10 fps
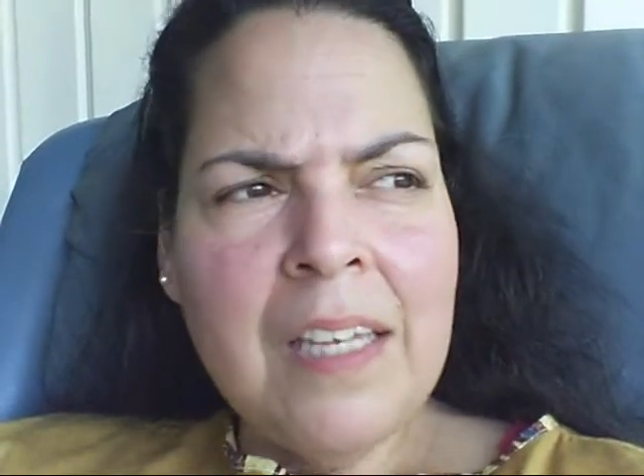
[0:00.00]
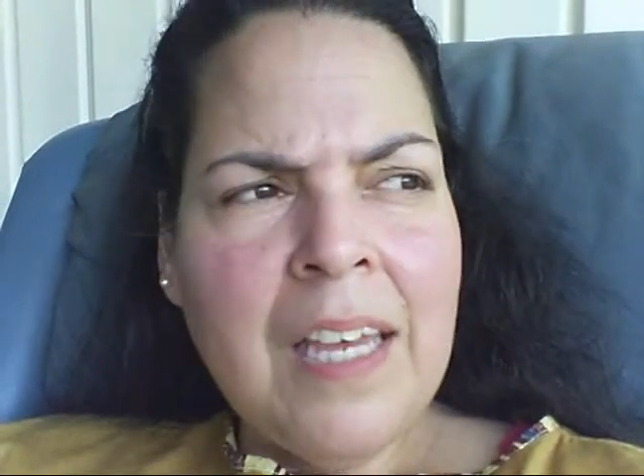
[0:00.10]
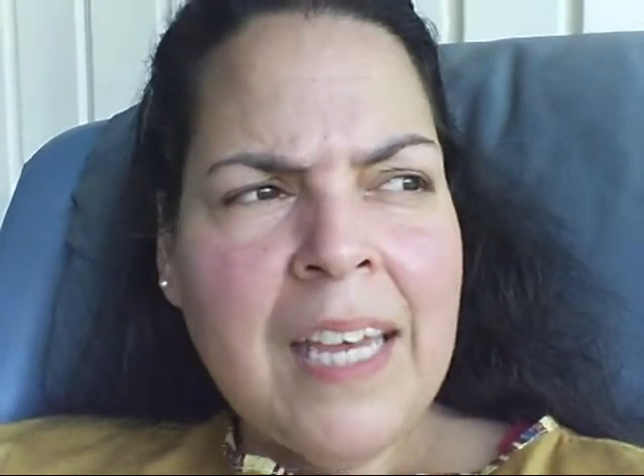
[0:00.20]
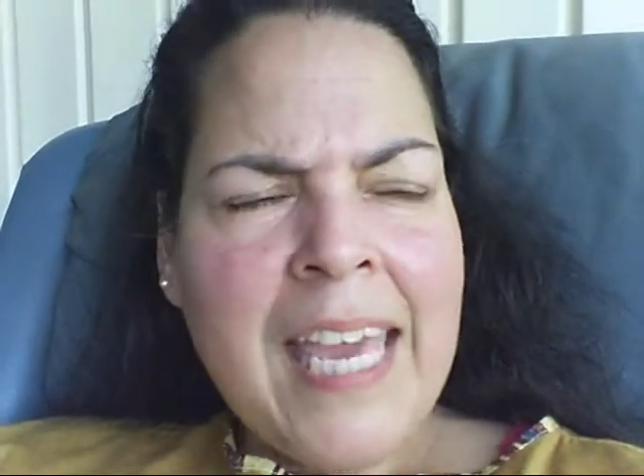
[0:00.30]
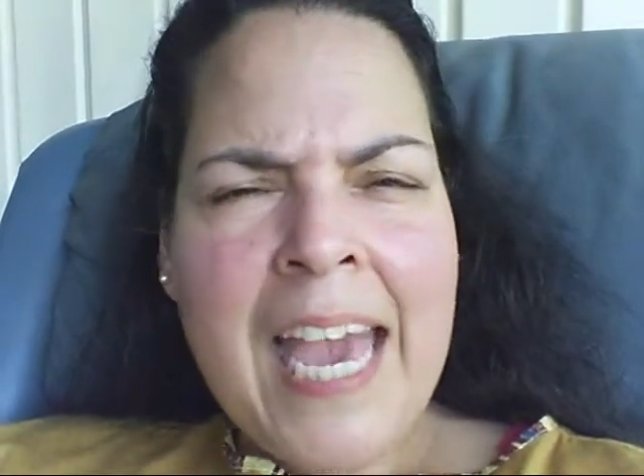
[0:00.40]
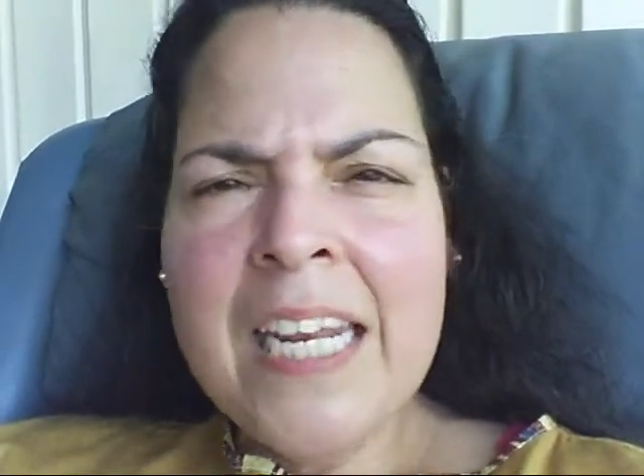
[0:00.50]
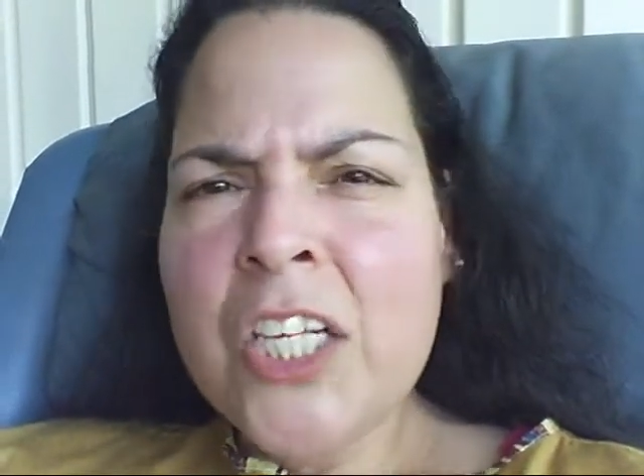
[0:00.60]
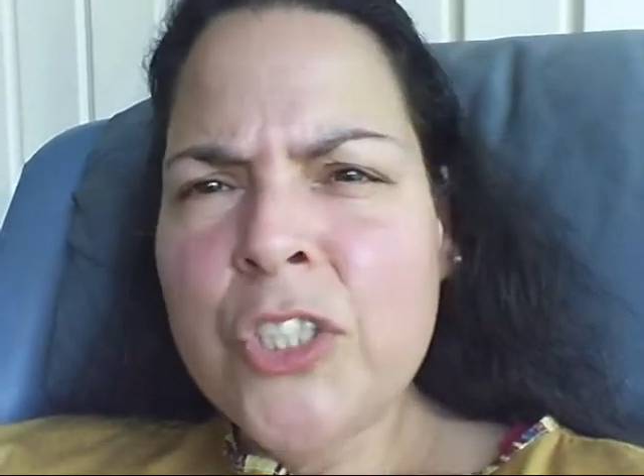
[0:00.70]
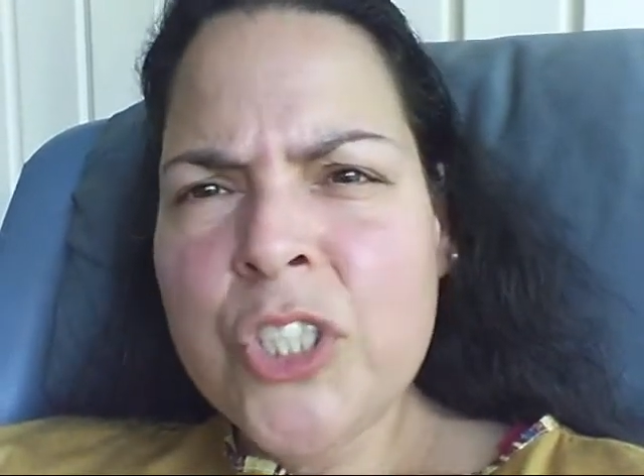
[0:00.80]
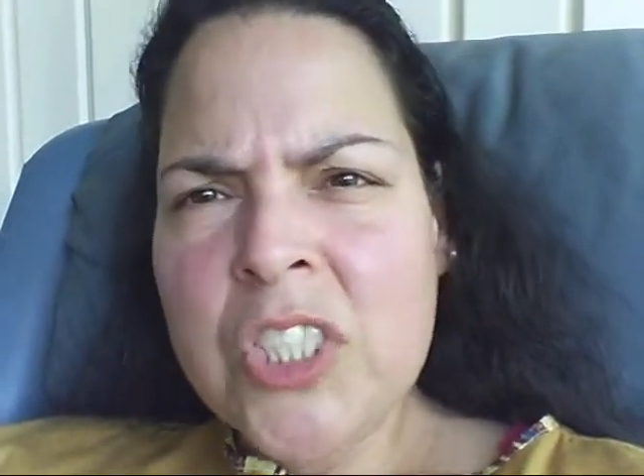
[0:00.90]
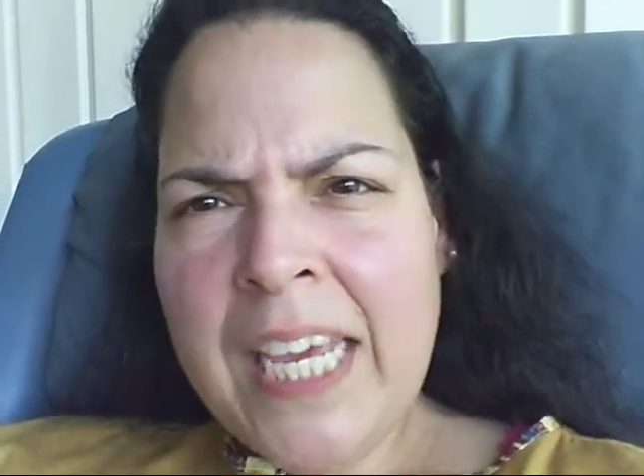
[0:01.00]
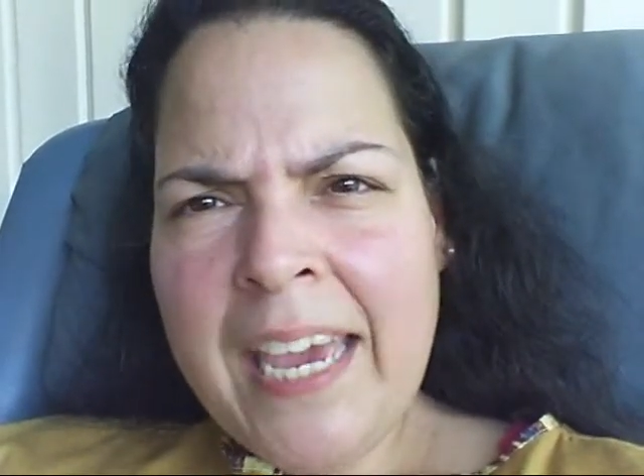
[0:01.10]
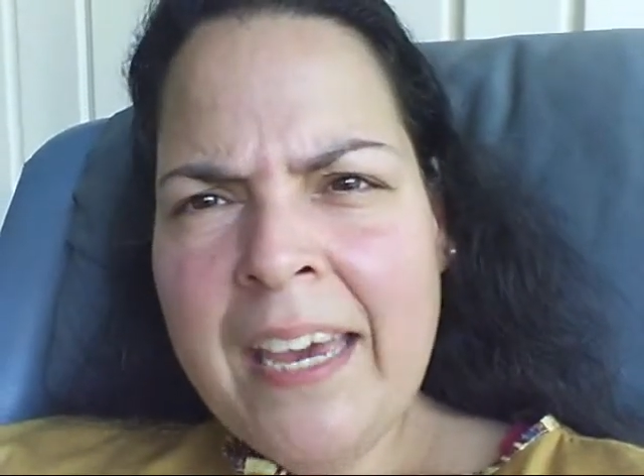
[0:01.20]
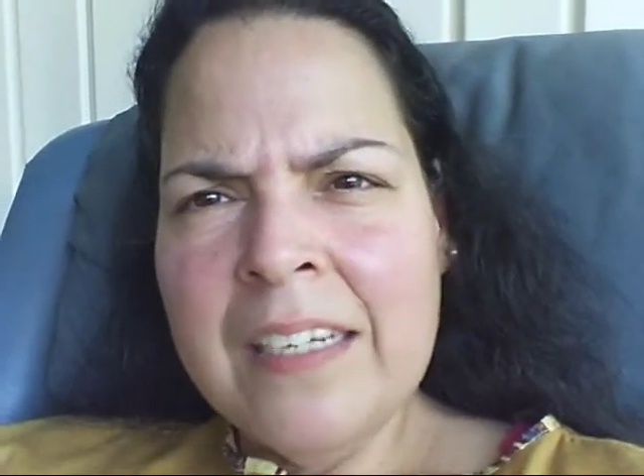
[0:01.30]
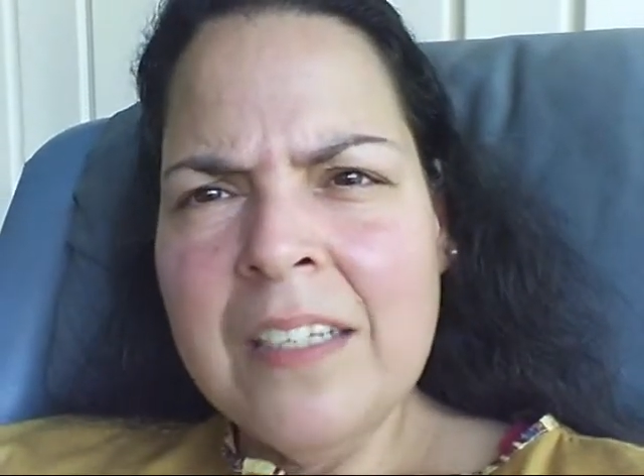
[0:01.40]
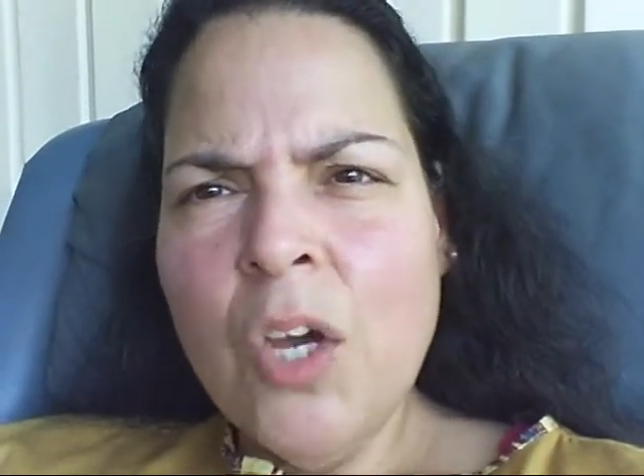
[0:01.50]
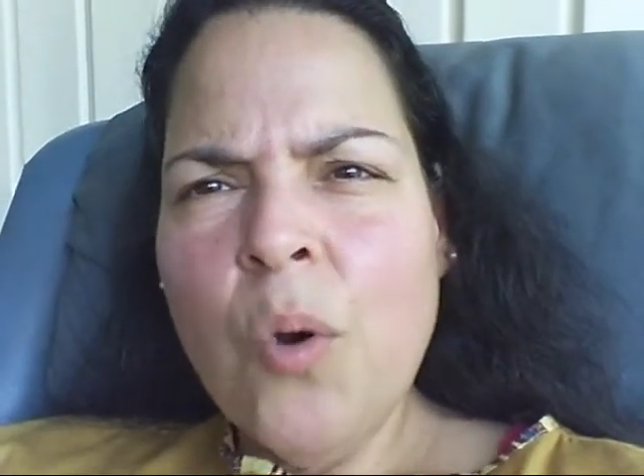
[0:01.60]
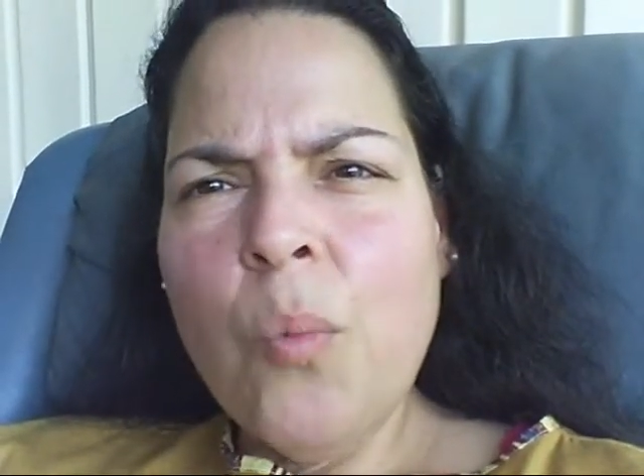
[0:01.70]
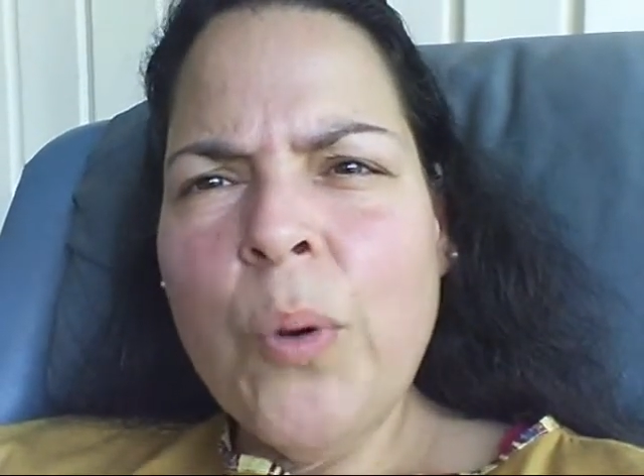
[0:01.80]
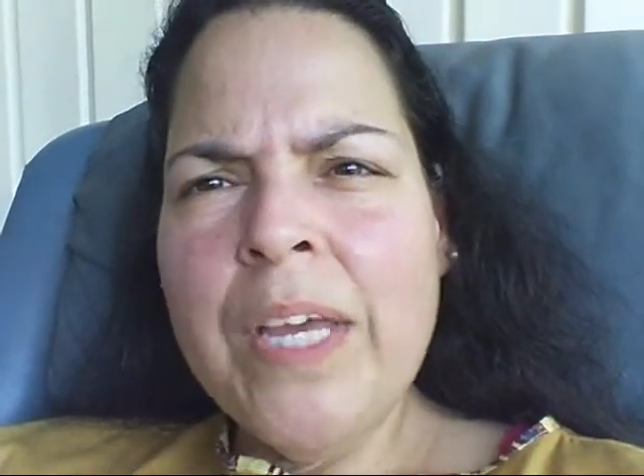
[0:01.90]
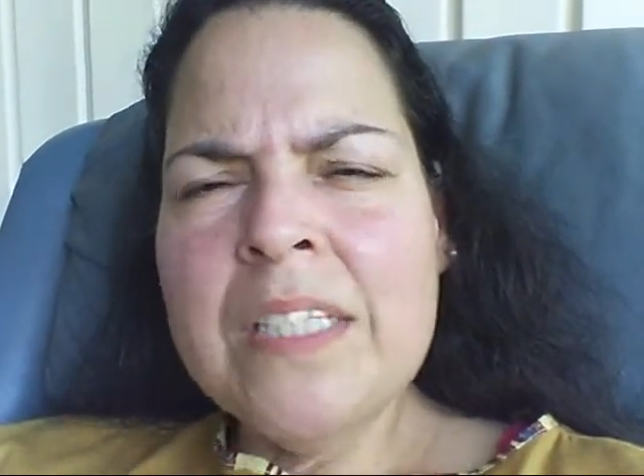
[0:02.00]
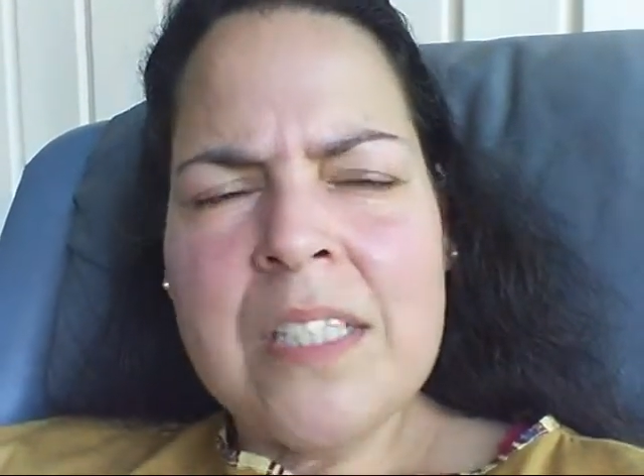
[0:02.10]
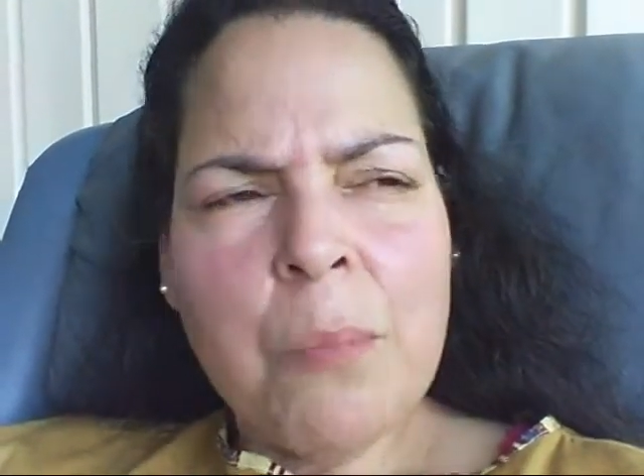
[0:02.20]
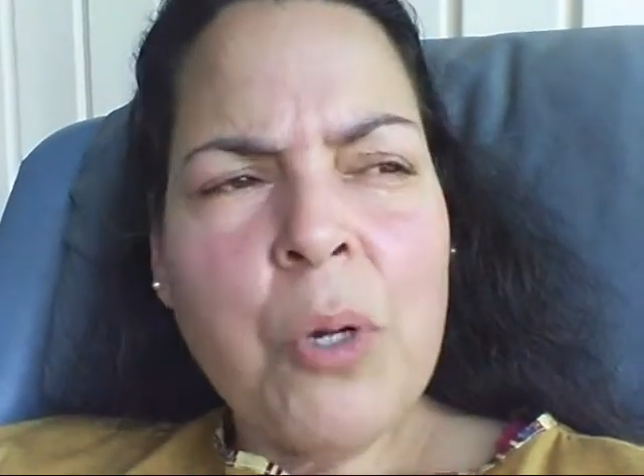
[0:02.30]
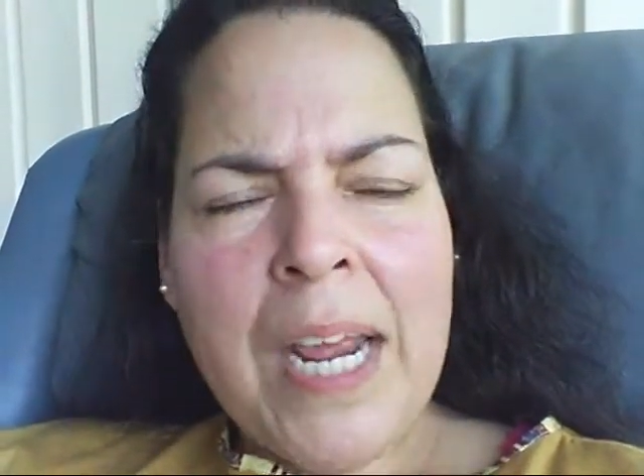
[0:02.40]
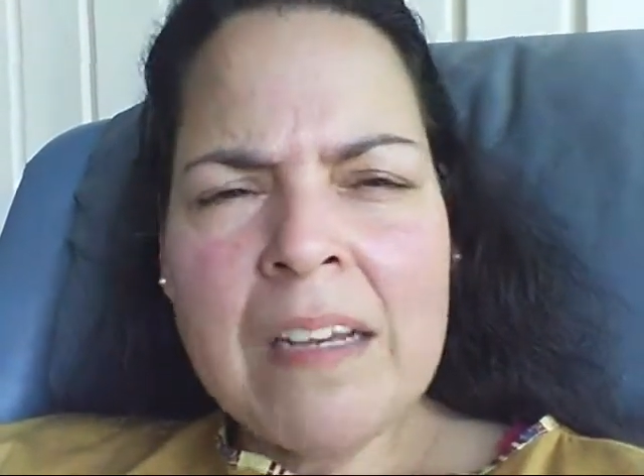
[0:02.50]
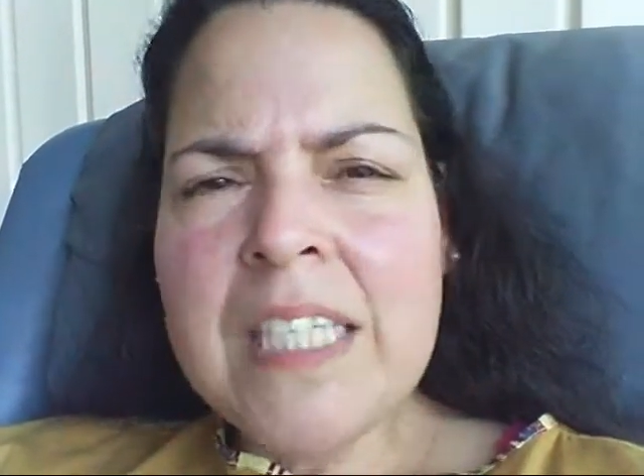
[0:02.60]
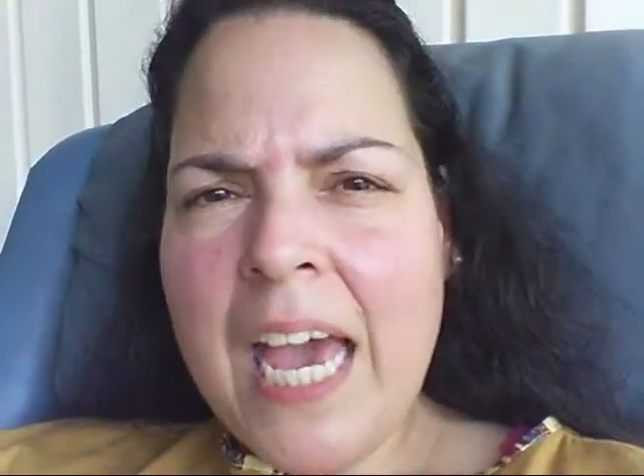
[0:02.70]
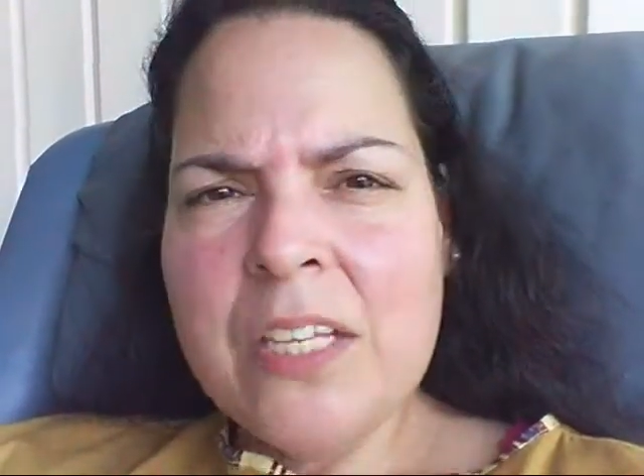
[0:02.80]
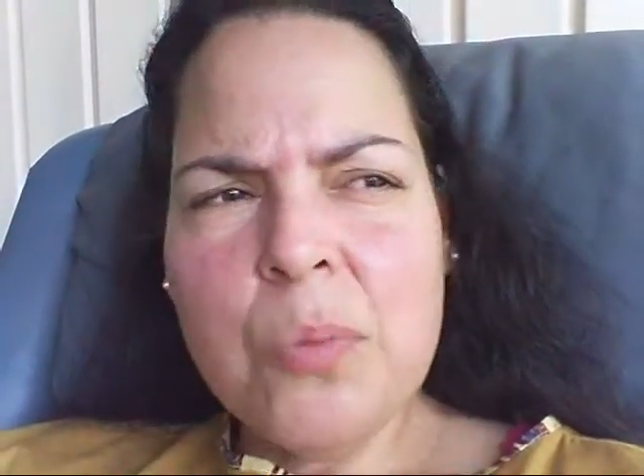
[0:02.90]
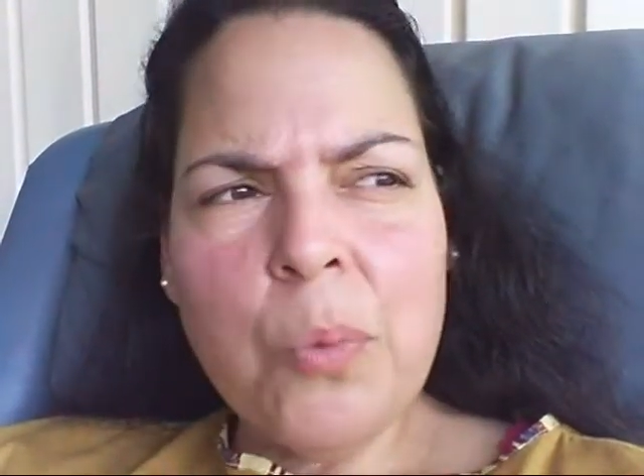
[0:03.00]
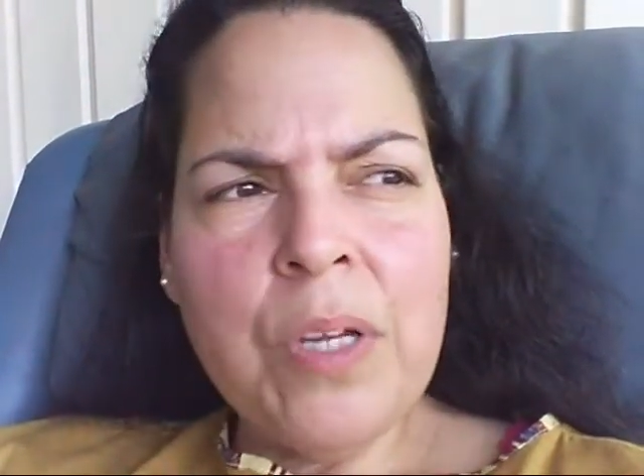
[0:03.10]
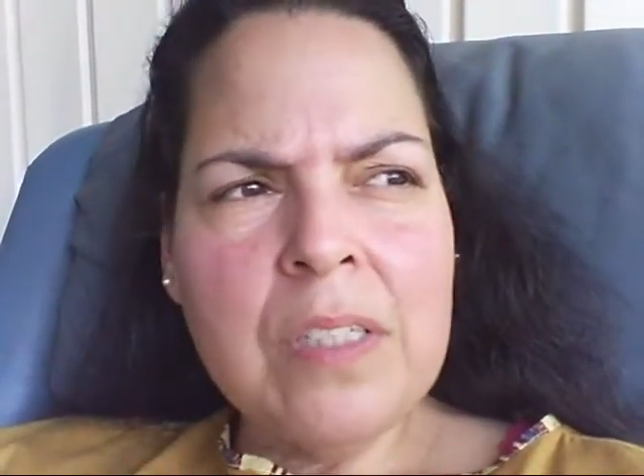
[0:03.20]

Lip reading: can't understand when someone else has one.